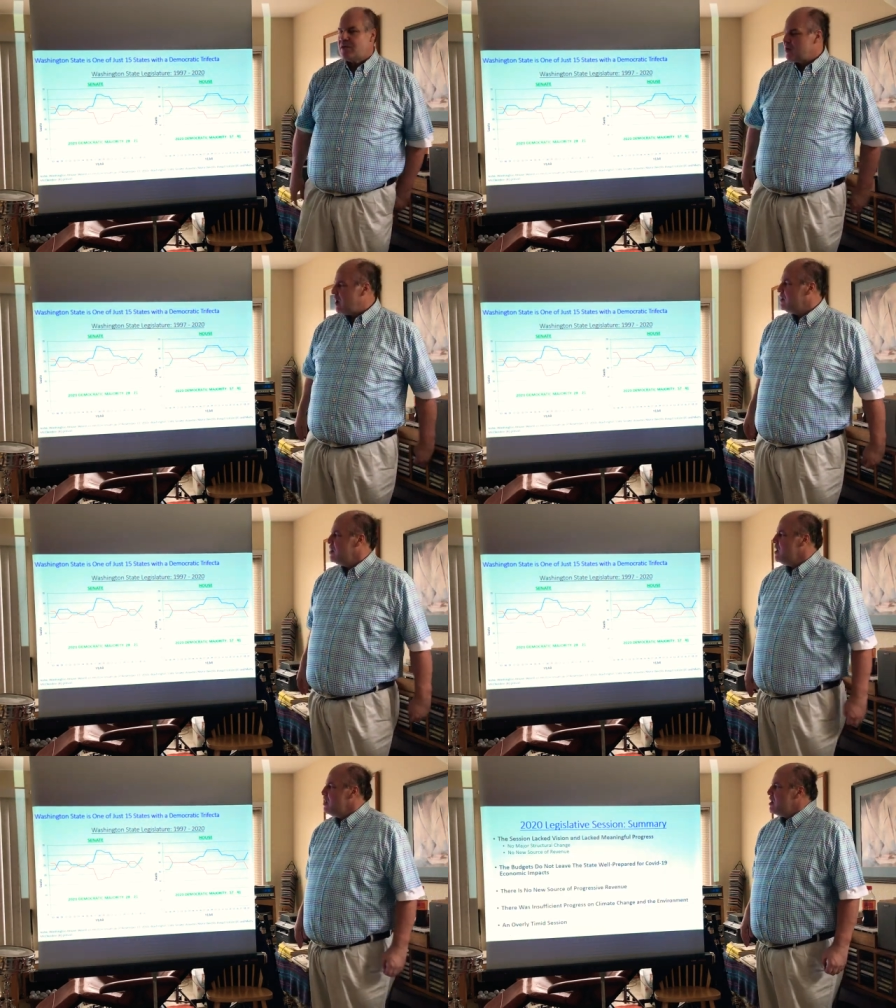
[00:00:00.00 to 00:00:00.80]
Okay.
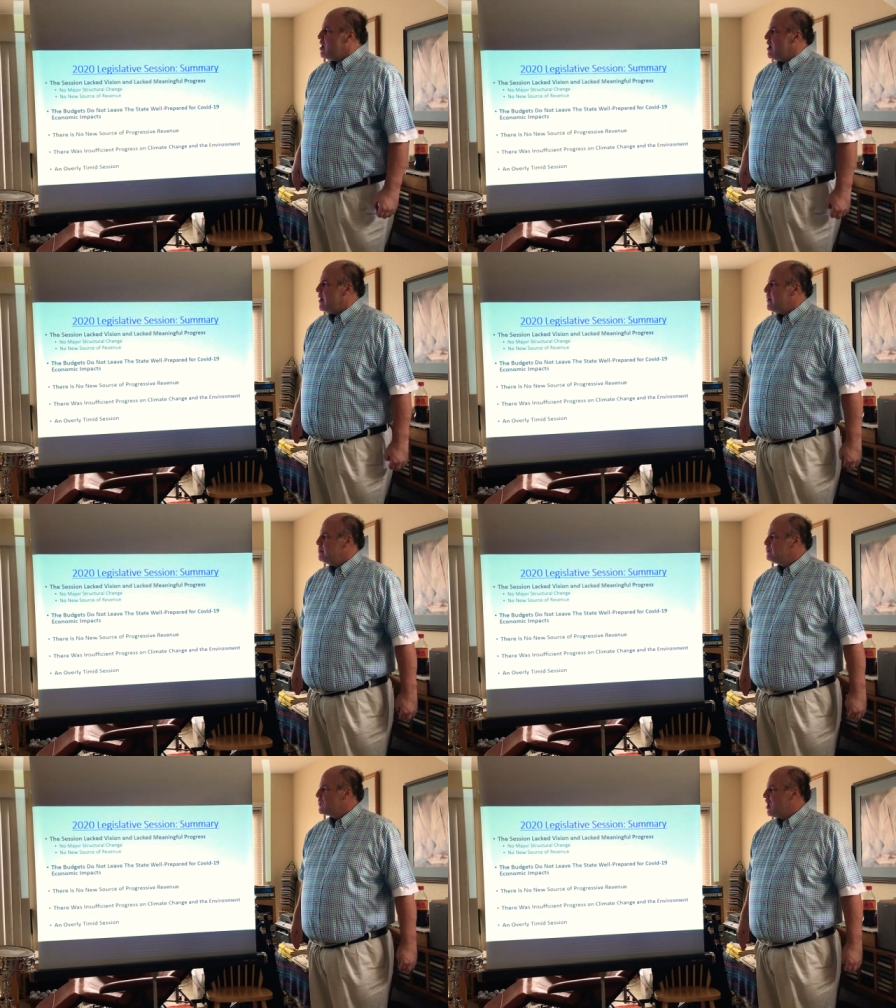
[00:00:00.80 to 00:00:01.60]

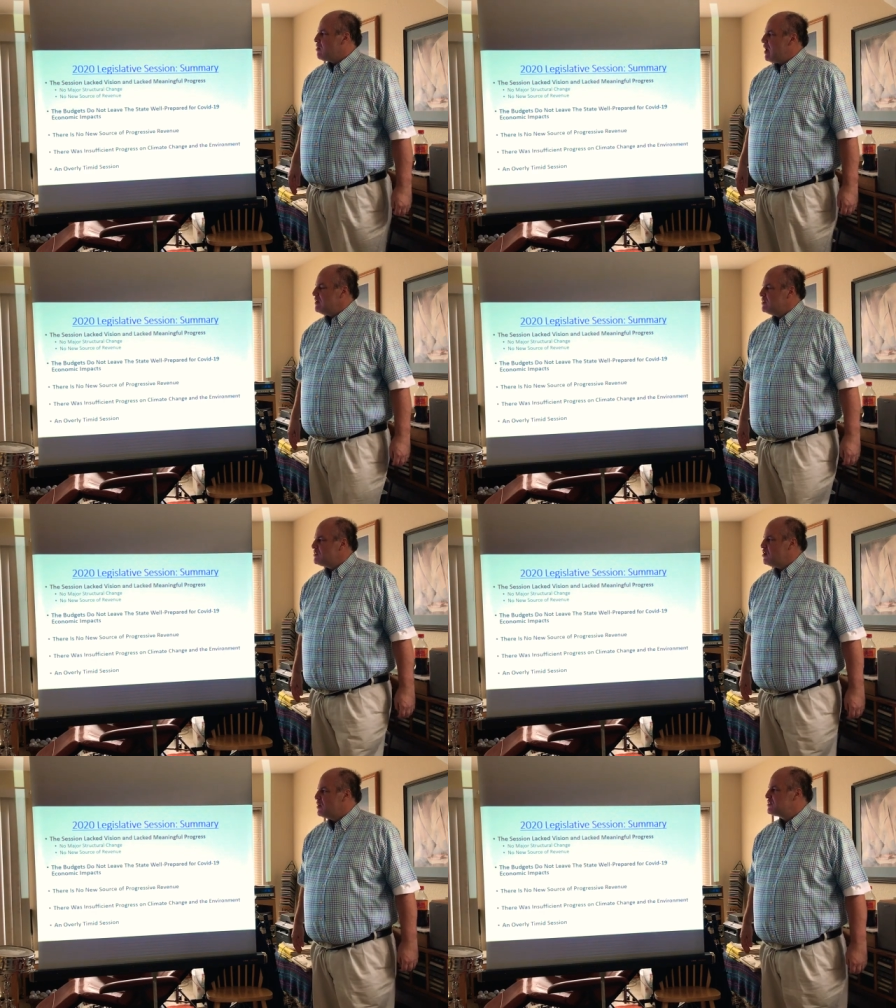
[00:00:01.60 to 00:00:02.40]
All right,
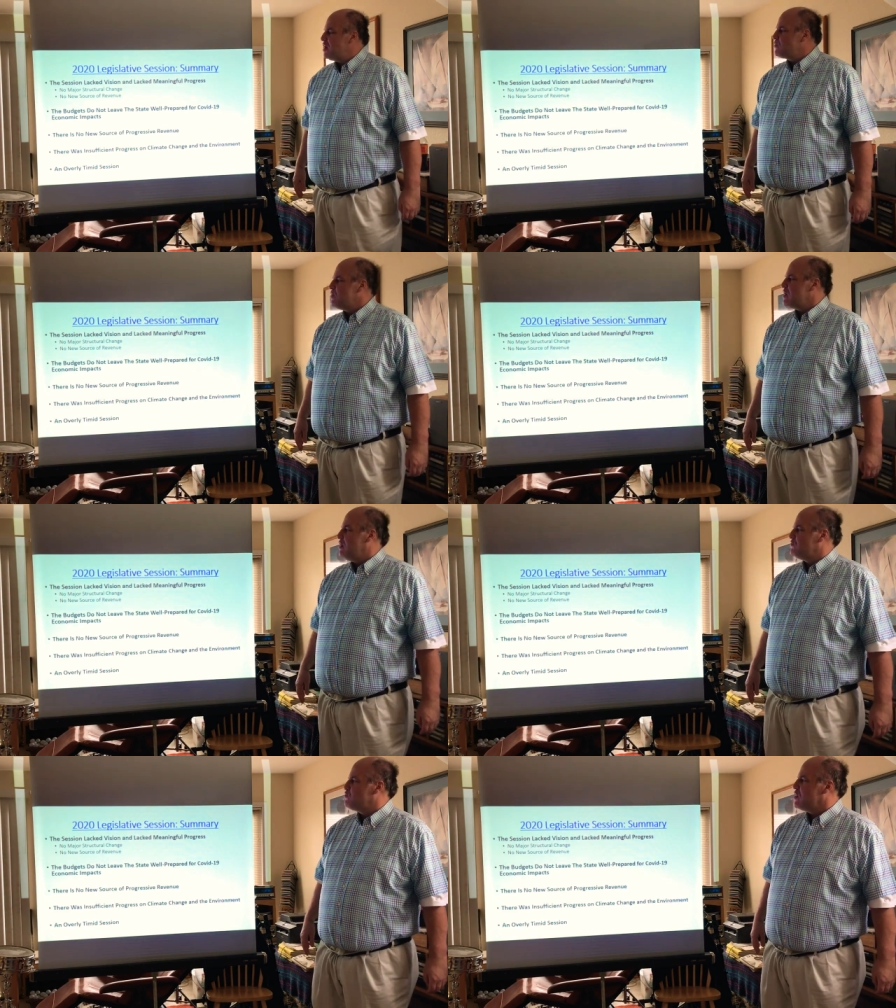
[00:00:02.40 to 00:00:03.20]
so a summary
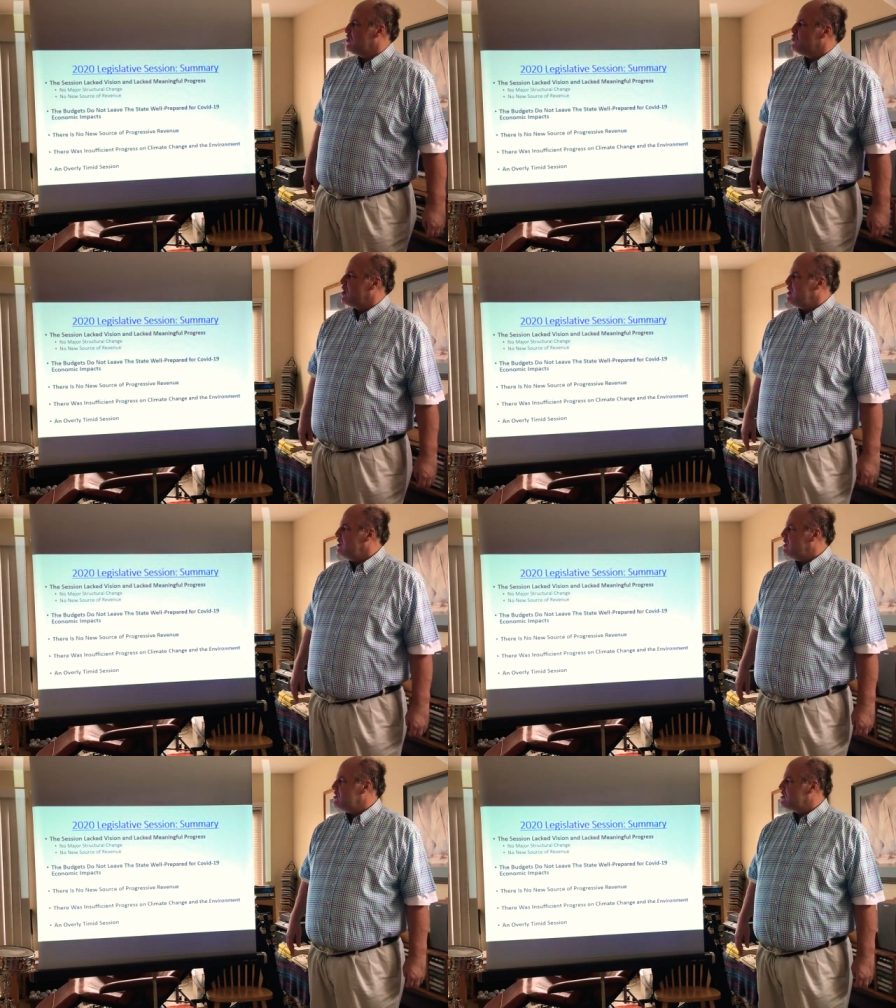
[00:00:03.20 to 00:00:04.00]
of 2020
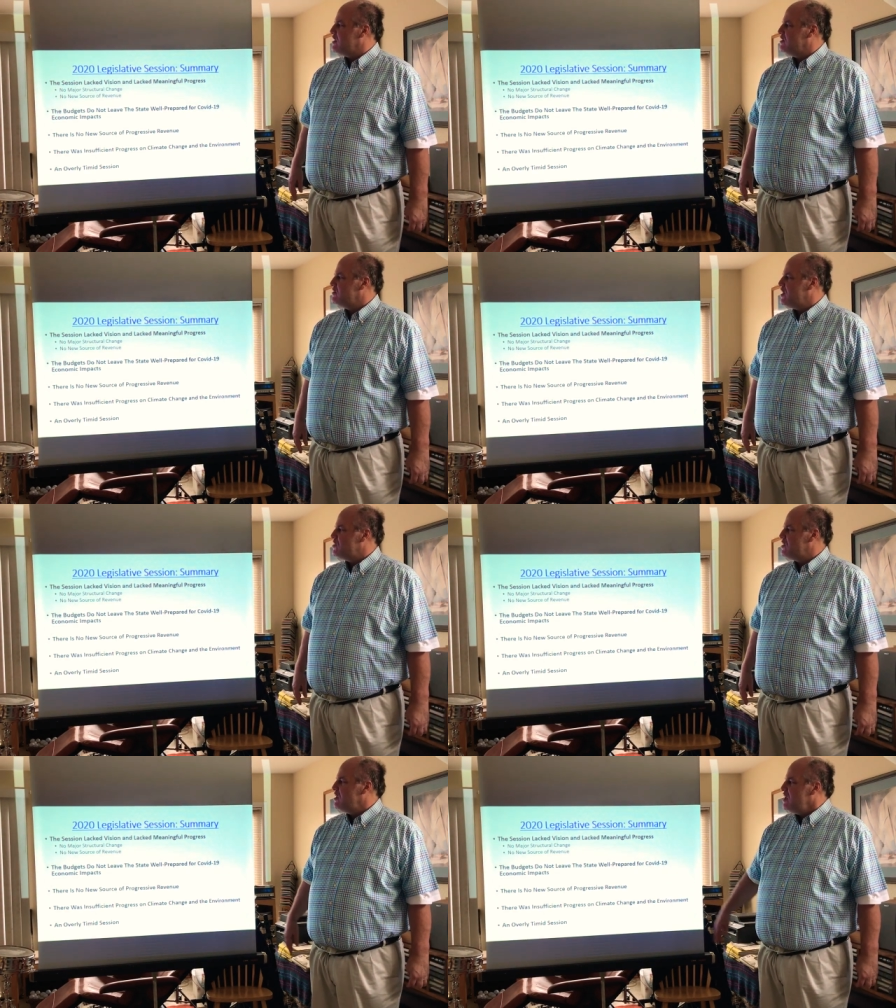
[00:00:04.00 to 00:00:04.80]
legislative
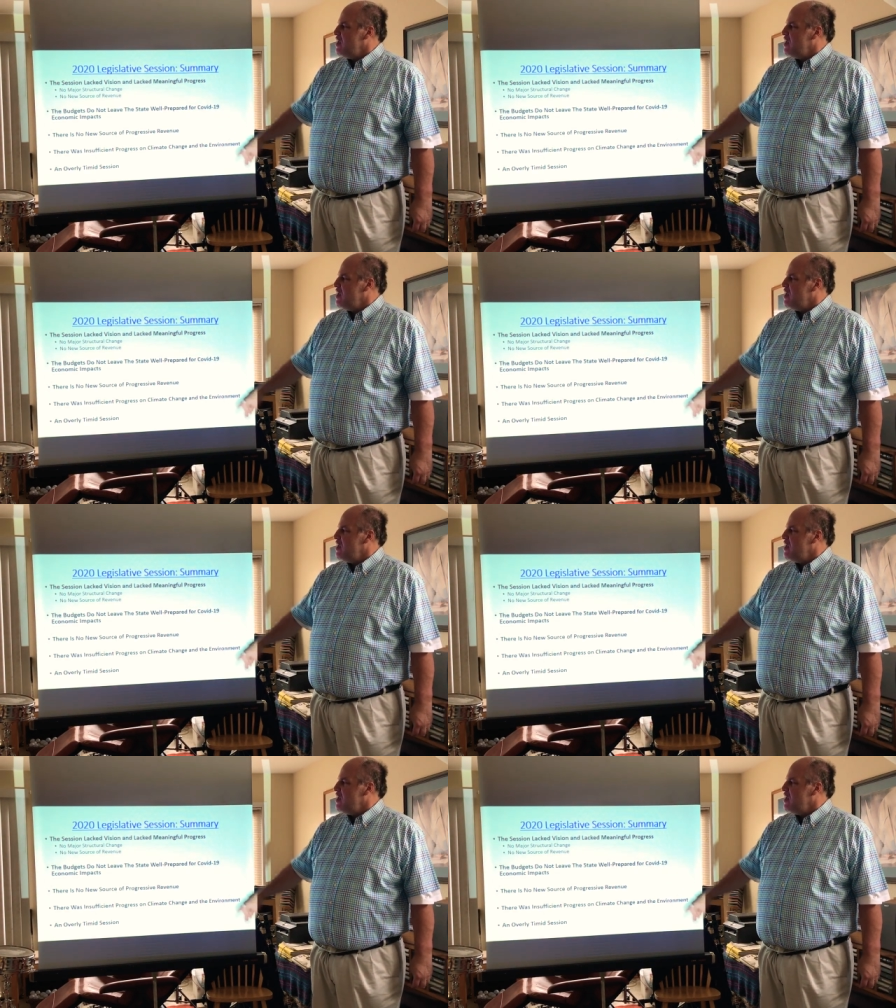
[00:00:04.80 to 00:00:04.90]
session.